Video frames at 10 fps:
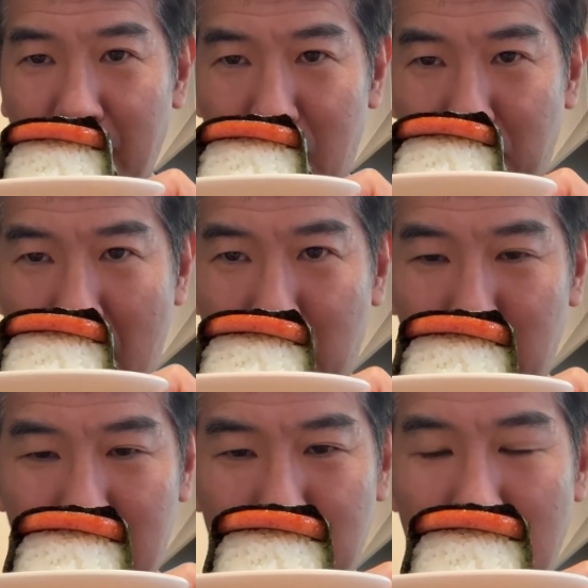Spam
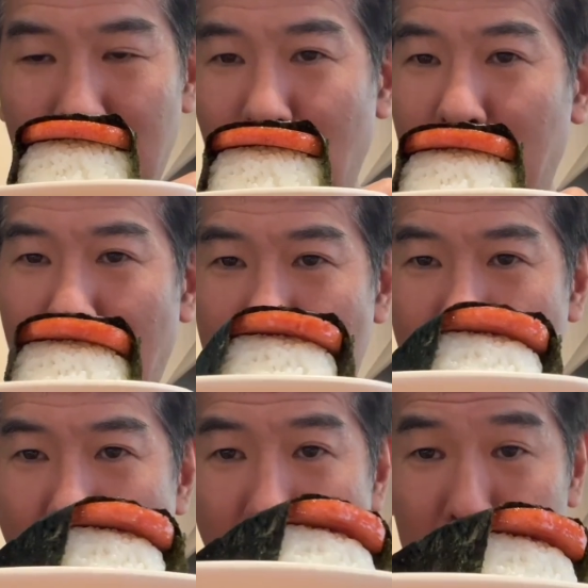Musubi looking
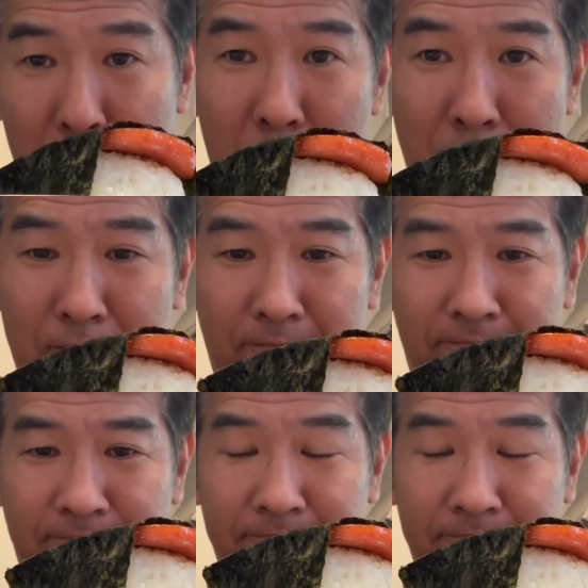awesome.